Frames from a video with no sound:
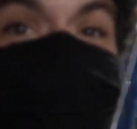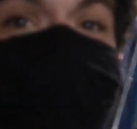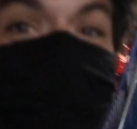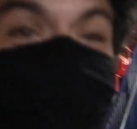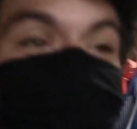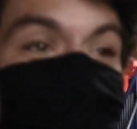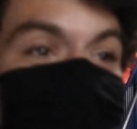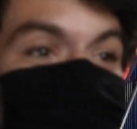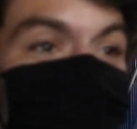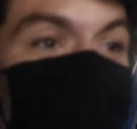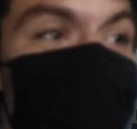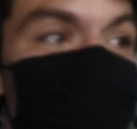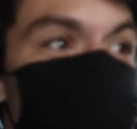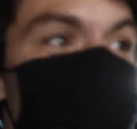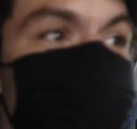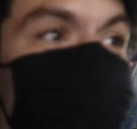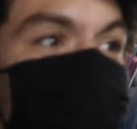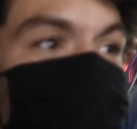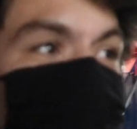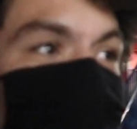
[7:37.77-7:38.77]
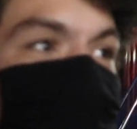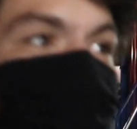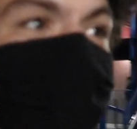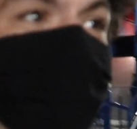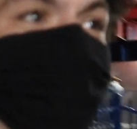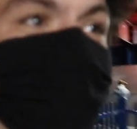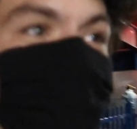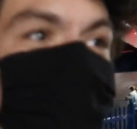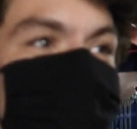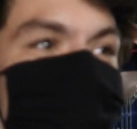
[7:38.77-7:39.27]
just got off.
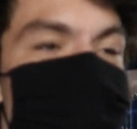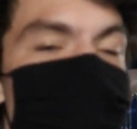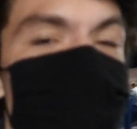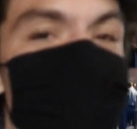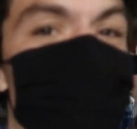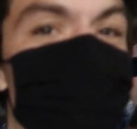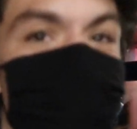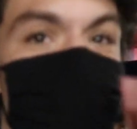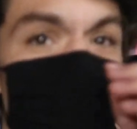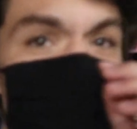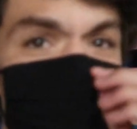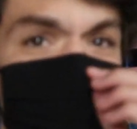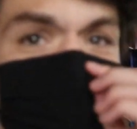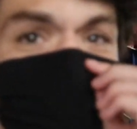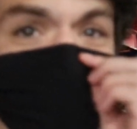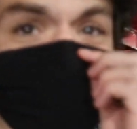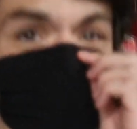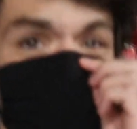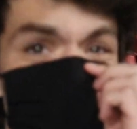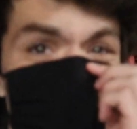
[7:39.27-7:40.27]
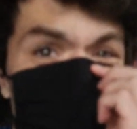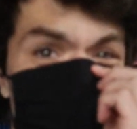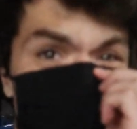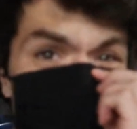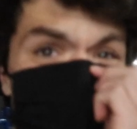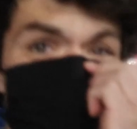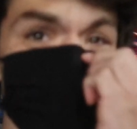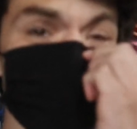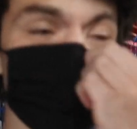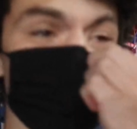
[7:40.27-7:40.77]
That was probably my
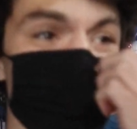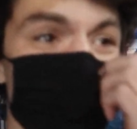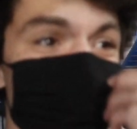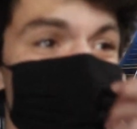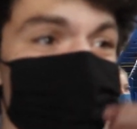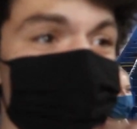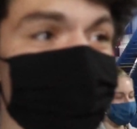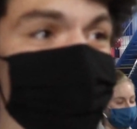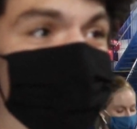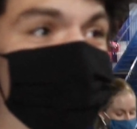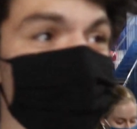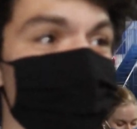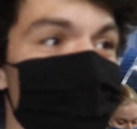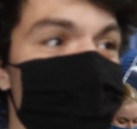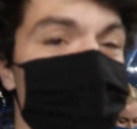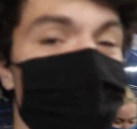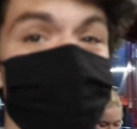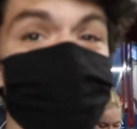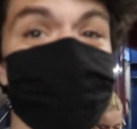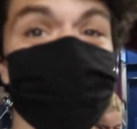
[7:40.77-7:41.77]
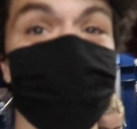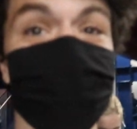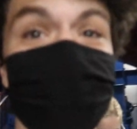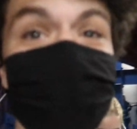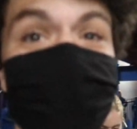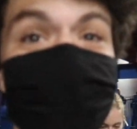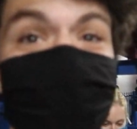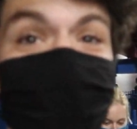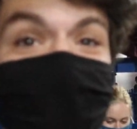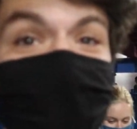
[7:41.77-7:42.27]
favorite. It was
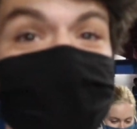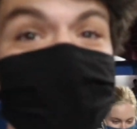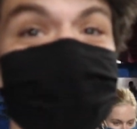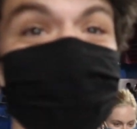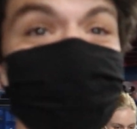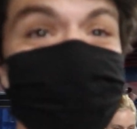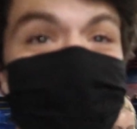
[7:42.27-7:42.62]
really fun.